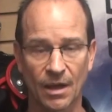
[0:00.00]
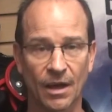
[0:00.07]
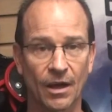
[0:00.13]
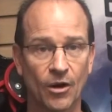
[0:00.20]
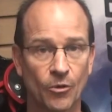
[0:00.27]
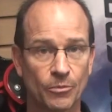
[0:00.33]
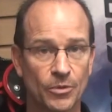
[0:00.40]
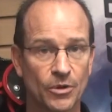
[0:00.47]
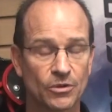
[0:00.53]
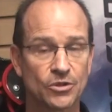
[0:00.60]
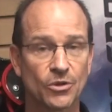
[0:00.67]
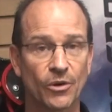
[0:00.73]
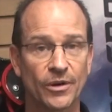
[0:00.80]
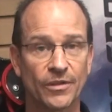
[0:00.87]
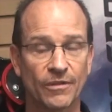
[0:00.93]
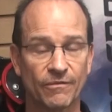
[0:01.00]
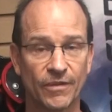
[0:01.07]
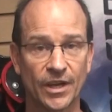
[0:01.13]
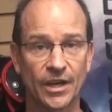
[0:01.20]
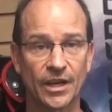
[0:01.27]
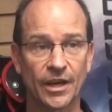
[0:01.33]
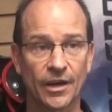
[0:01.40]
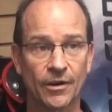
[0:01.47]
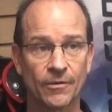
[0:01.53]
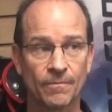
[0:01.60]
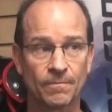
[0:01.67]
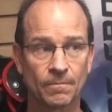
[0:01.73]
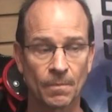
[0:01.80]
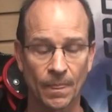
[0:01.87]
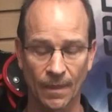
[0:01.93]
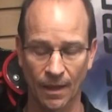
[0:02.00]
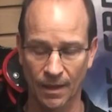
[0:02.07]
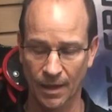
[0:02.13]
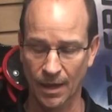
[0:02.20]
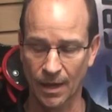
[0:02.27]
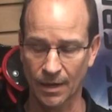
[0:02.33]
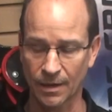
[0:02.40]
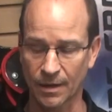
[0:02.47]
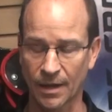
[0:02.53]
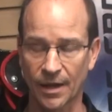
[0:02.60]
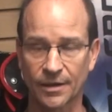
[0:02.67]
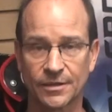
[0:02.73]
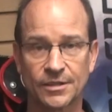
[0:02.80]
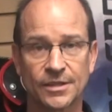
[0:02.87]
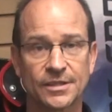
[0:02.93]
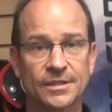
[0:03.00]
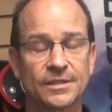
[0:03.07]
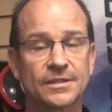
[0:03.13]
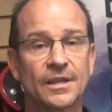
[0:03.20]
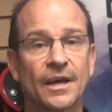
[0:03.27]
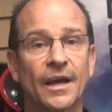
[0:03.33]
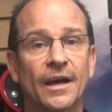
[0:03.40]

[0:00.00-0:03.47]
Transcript: I hope you enjoyed the video, and just